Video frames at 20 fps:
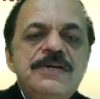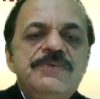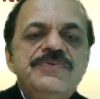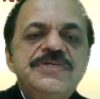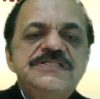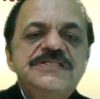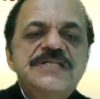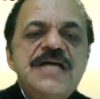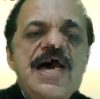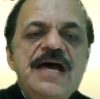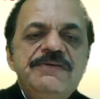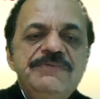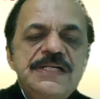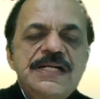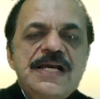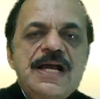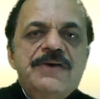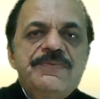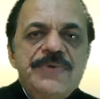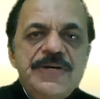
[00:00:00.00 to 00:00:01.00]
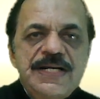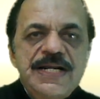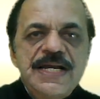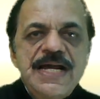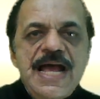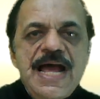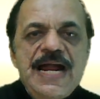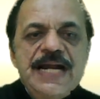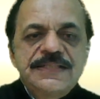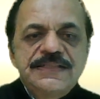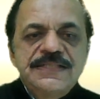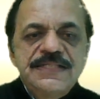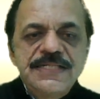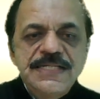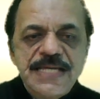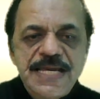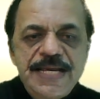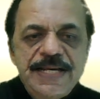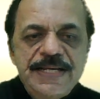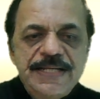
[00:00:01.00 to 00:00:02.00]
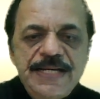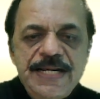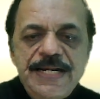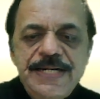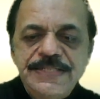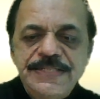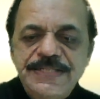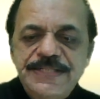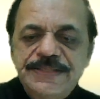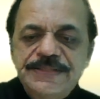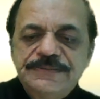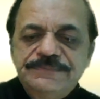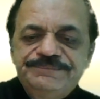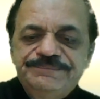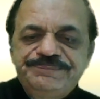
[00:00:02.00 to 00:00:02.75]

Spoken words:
which I will cover at the end.